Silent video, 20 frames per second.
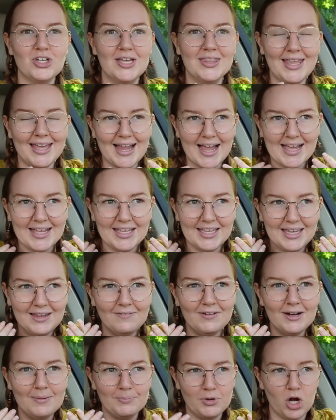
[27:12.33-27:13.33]
And like I
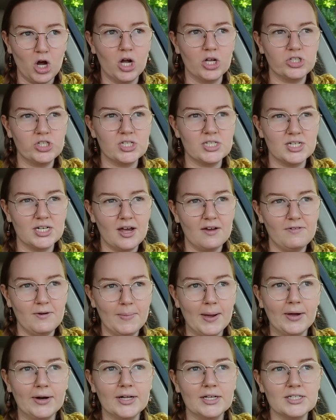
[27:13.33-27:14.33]
even am conscious enough
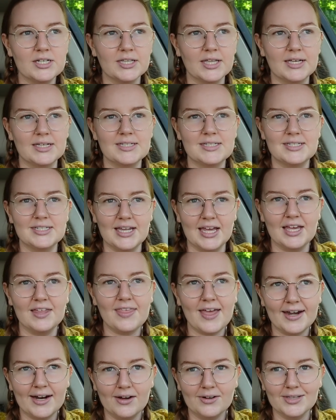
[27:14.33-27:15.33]
about it to like say
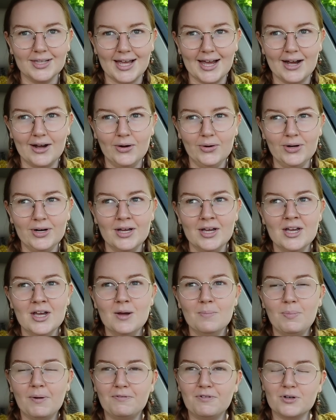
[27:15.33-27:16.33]
that out loud,
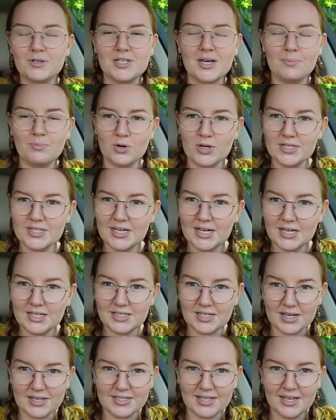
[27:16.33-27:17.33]
but for some reason it
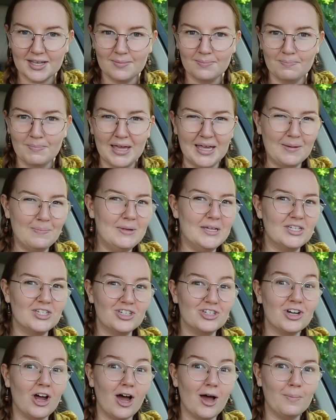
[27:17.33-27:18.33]
doesn't make me
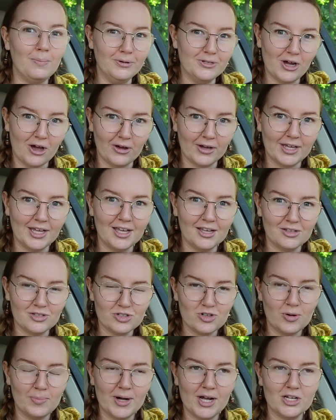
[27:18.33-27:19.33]
stop talking
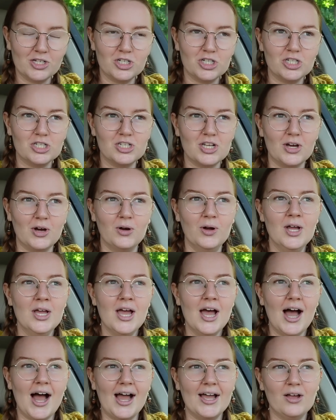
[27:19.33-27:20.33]
so much. So
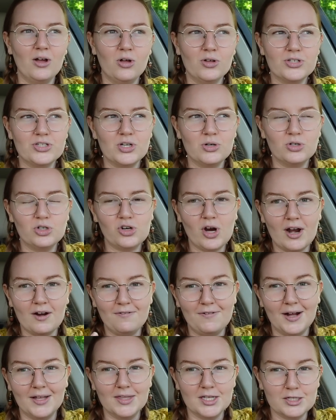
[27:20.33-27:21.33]
I I also try to
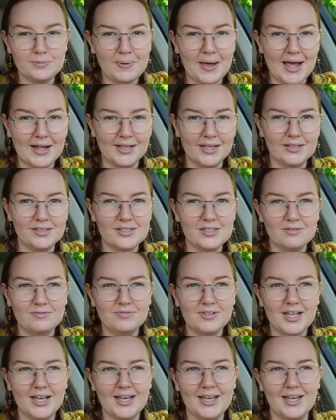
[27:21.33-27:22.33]
find this balance of
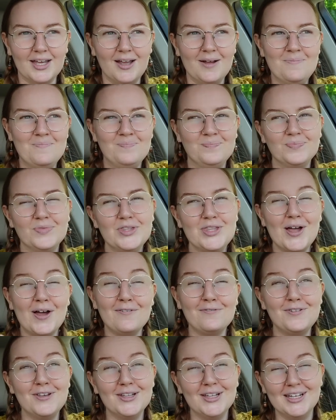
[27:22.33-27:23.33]
like
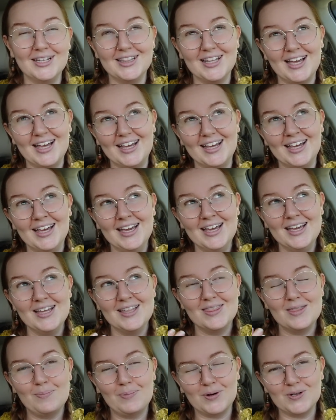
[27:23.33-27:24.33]
not feeling like
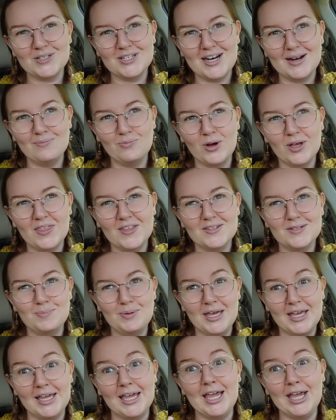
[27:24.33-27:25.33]
the person I'm with is
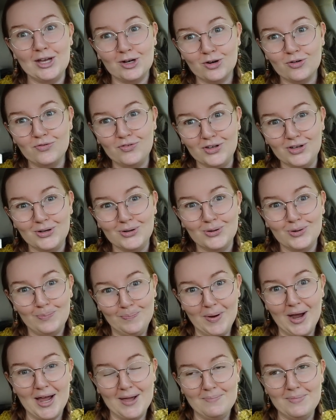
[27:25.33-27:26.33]
being interviewed
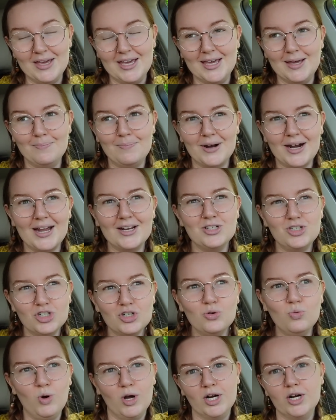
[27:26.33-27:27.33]
by me, but I
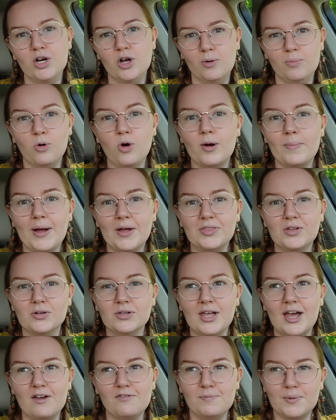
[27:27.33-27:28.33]
do want to know more about their
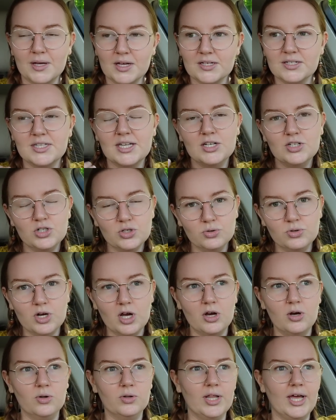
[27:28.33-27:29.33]
life because they do
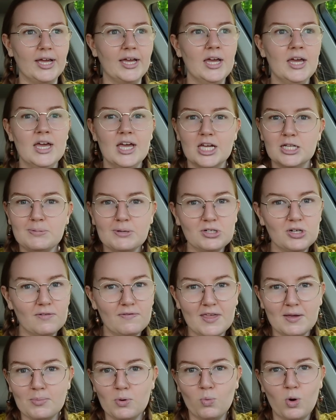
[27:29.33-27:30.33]
know, like, especially if
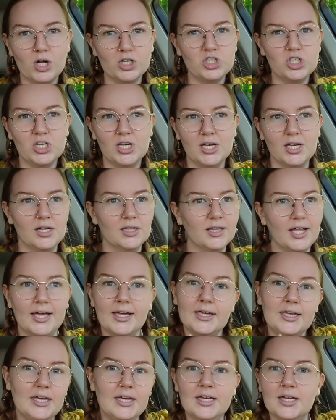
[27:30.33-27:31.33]
they've been watching
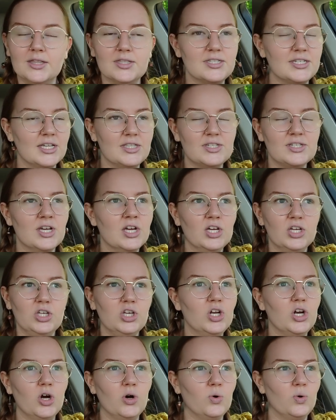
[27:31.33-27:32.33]
like Keegan since,
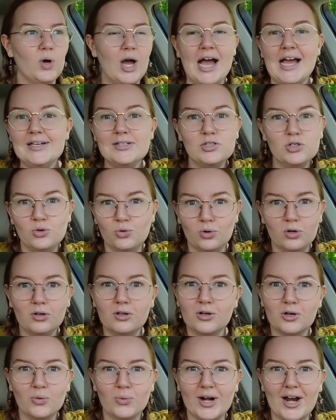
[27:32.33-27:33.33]
you know, high
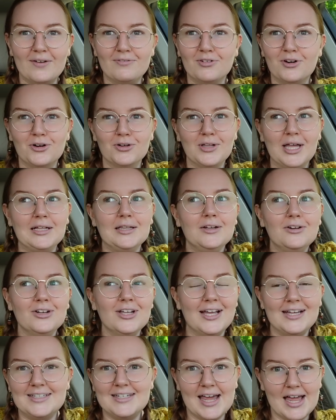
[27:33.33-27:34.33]
school or whatever, like literally
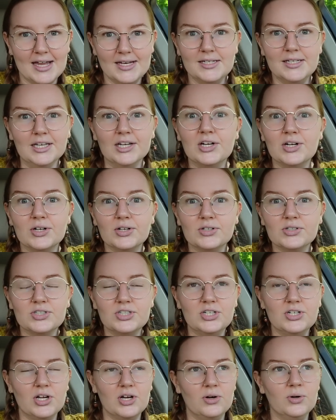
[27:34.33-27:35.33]
like 10 years,
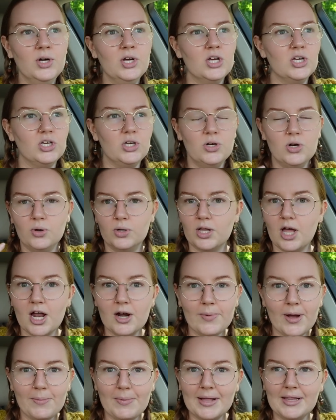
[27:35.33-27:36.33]
you know, you know a lot
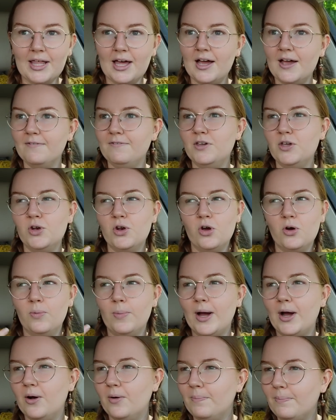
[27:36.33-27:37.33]
about my life, you know
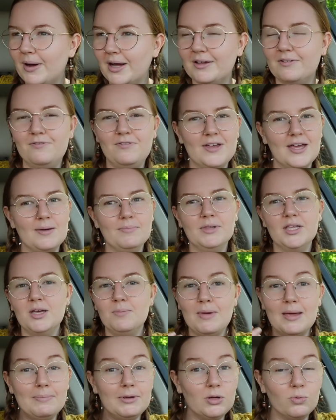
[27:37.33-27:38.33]
about my family,
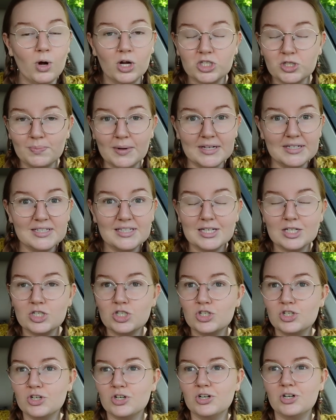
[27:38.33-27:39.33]
maybe you watch my
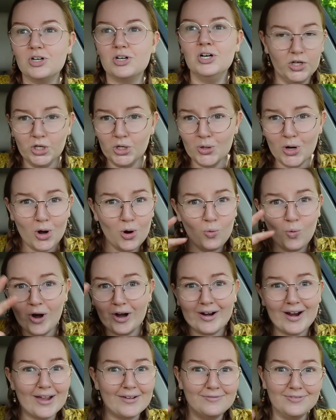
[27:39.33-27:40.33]
sister, you know
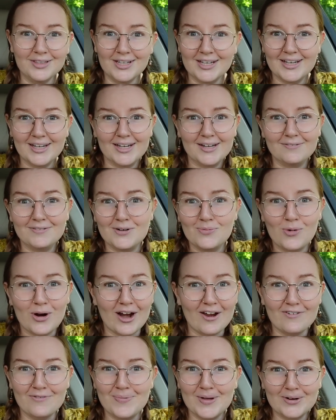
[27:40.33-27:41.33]
where I've lived and where
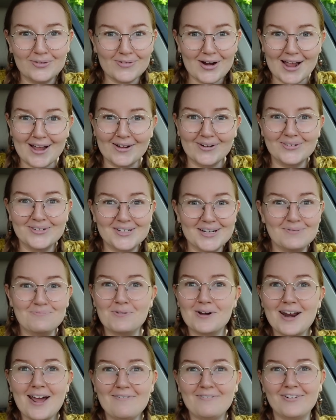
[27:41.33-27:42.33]
I've been around and
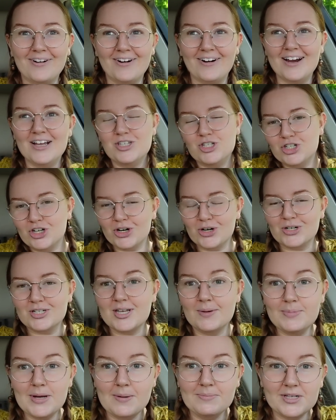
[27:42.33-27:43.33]
whatever. And sure,
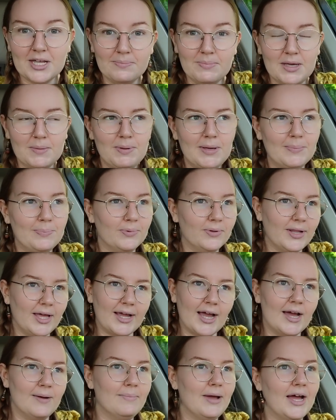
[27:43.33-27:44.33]
sometimes I meet people like
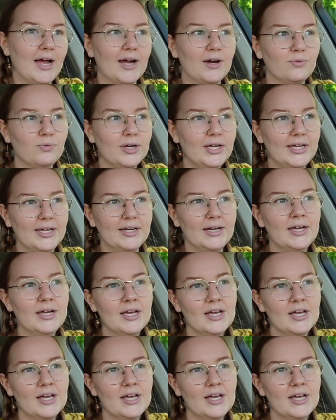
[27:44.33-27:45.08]
I met Irene